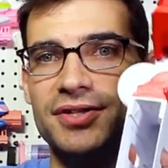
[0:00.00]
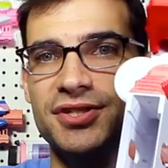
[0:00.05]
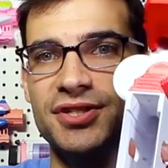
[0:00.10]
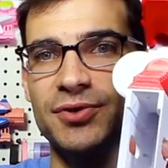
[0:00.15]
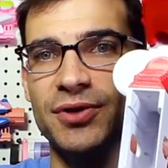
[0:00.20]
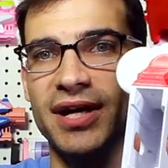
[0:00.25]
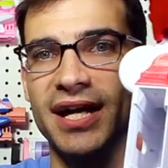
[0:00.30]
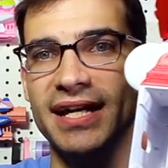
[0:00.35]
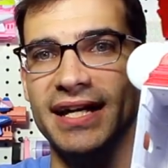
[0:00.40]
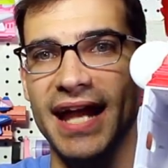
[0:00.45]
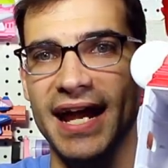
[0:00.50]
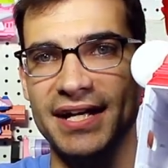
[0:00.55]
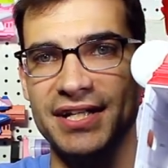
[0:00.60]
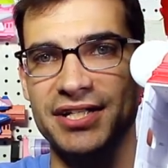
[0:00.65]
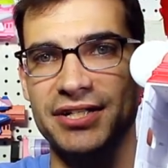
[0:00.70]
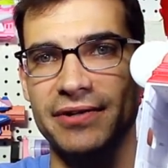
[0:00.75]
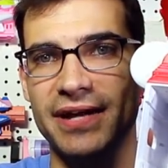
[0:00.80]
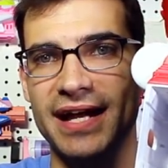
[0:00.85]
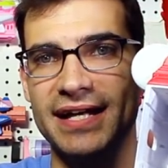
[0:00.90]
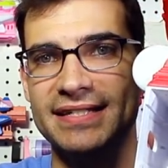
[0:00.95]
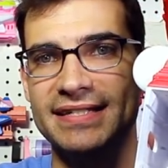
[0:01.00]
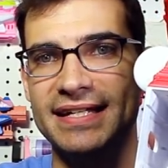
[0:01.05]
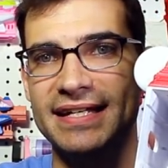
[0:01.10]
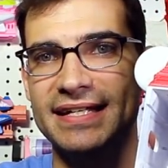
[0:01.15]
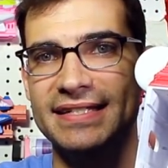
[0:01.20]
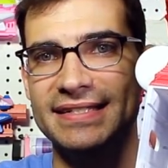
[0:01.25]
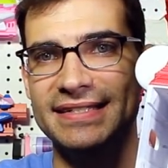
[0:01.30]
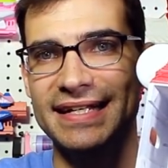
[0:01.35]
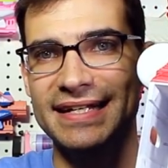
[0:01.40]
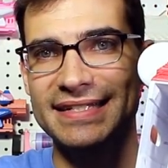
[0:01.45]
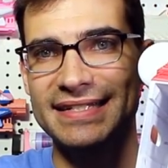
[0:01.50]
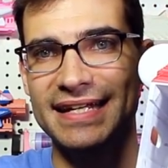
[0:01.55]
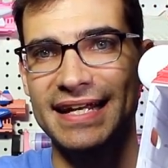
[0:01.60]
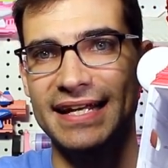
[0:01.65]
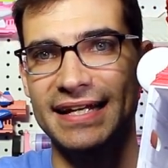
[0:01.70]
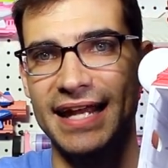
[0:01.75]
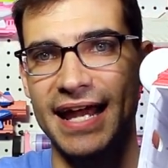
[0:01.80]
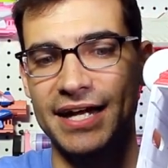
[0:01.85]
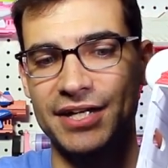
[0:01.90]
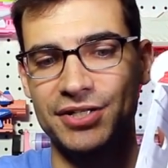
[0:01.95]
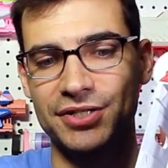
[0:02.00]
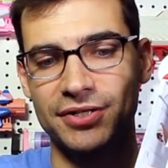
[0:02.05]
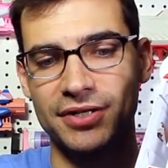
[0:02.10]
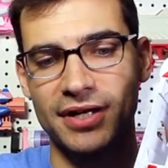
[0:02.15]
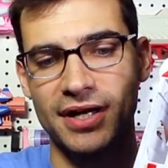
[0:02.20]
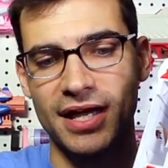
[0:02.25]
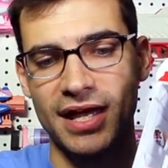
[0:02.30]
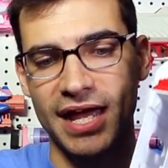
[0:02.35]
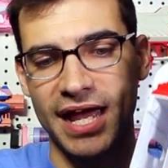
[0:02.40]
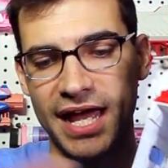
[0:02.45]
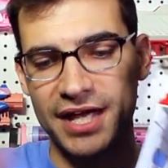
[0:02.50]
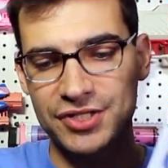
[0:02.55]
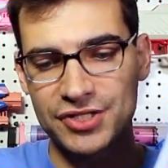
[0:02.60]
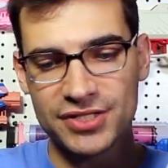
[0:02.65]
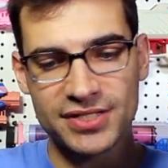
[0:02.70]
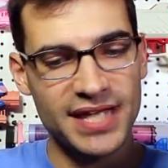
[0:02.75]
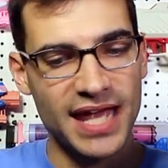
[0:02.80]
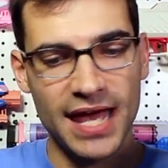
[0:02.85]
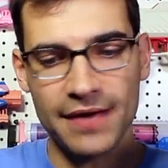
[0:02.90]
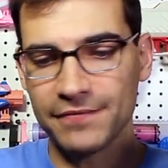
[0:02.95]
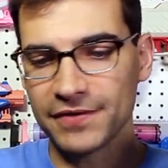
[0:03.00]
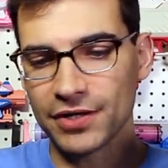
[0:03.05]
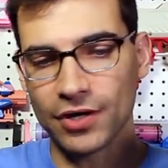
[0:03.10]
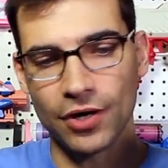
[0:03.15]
to connect to your XT60 connector and just have